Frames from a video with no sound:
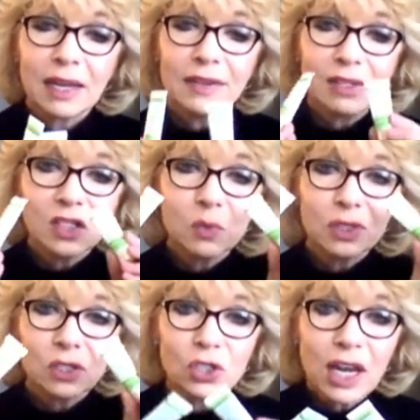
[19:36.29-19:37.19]
And this is
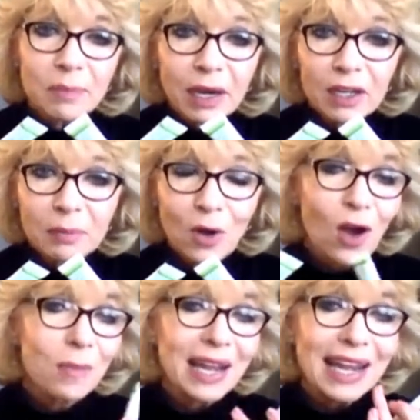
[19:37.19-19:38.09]
with the Shea Butter Balm